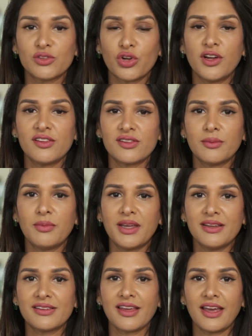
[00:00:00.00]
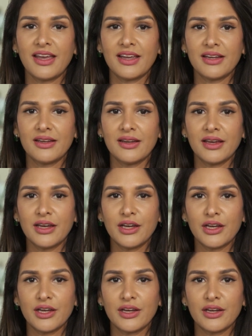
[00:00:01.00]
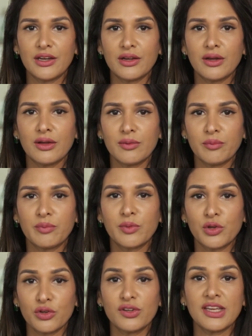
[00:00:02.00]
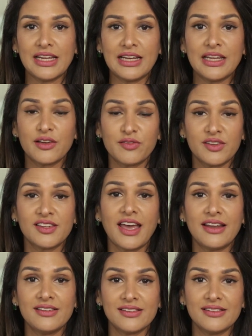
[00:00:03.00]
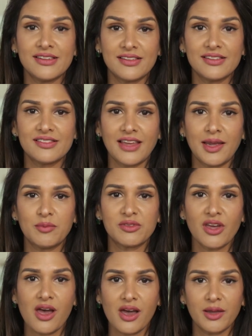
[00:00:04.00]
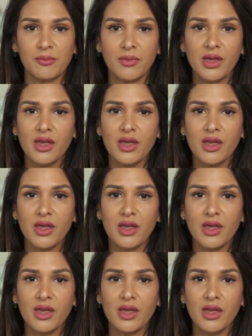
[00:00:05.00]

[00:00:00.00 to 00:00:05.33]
trying to maintain good healing of the tendons at the same time.